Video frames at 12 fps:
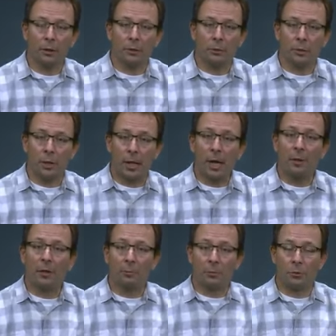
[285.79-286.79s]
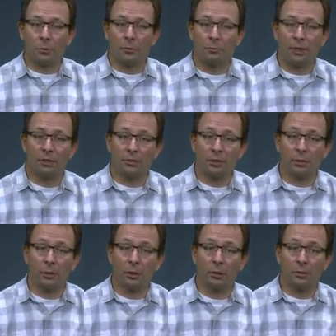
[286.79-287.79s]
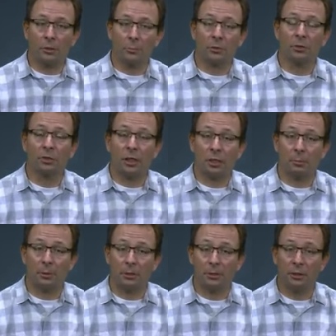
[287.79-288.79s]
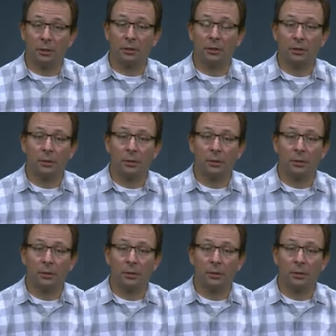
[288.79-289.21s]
to allow them to invest in longer-term sustainability,